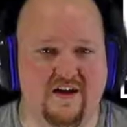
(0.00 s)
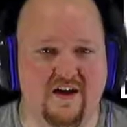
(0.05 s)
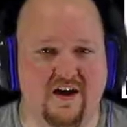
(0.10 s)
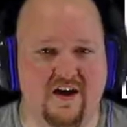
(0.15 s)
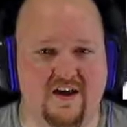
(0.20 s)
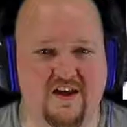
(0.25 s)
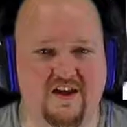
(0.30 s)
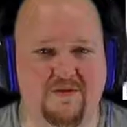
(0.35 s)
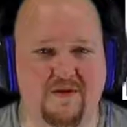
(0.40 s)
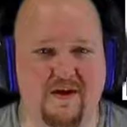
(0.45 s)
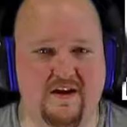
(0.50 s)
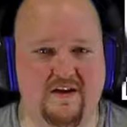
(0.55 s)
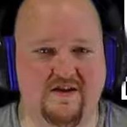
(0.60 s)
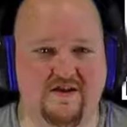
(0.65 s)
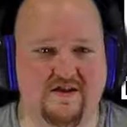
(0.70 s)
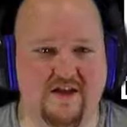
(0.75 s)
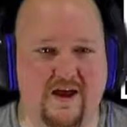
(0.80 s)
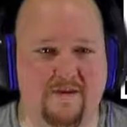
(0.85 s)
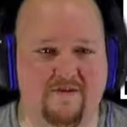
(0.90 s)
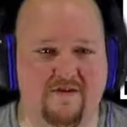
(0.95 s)
All the spiders
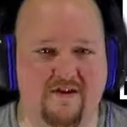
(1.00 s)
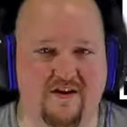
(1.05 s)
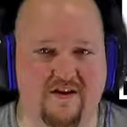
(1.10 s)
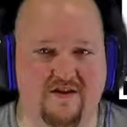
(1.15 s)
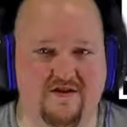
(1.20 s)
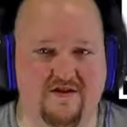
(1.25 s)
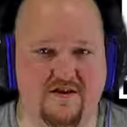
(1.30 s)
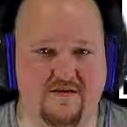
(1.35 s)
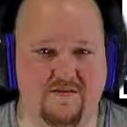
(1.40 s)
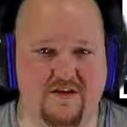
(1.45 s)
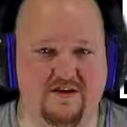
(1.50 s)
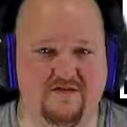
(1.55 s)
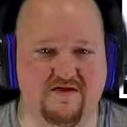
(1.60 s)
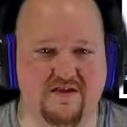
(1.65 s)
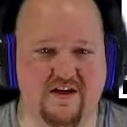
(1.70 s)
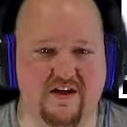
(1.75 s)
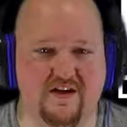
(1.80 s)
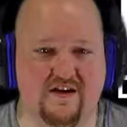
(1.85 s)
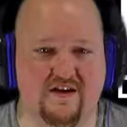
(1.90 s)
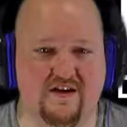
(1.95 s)
clapping along to the
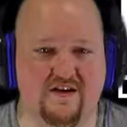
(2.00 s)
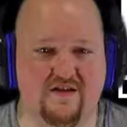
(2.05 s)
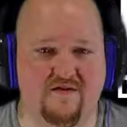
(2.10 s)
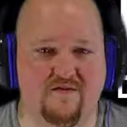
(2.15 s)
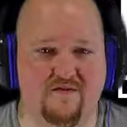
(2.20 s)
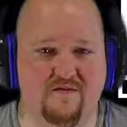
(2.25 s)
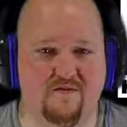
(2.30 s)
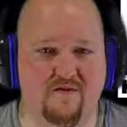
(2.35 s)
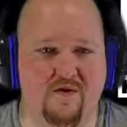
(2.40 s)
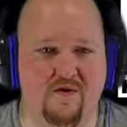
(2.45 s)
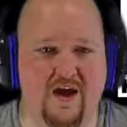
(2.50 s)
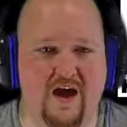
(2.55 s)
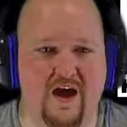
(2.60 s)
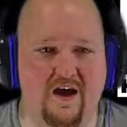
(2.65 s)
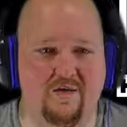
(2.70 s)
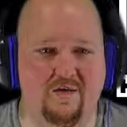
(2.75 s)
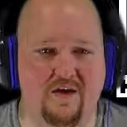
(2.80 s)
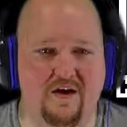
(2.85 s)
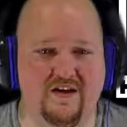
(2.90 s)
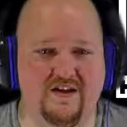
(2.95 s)
music.
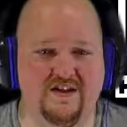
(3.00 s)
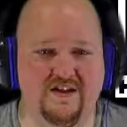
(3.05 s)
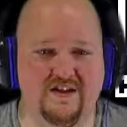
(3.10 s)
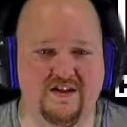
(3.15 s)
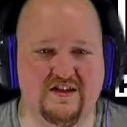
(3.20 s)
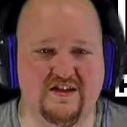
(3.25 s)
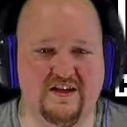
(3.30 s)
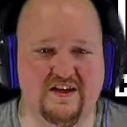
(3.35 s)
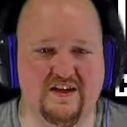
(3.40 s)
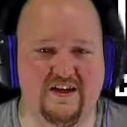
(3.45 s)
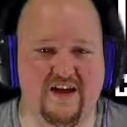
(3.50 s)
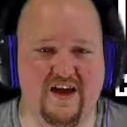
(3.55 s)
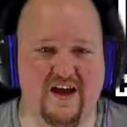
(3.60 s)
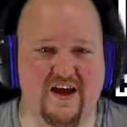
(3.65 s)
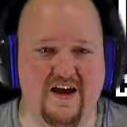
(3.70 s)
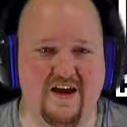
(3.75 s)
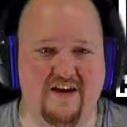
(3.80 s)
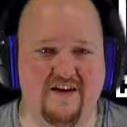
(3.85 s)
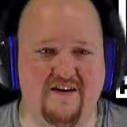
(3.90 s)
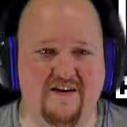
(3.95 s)
How, when does this
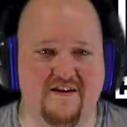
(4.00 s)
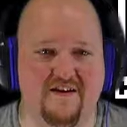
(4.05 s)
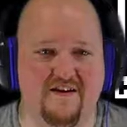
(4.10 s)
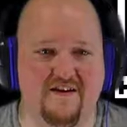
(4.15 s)
end?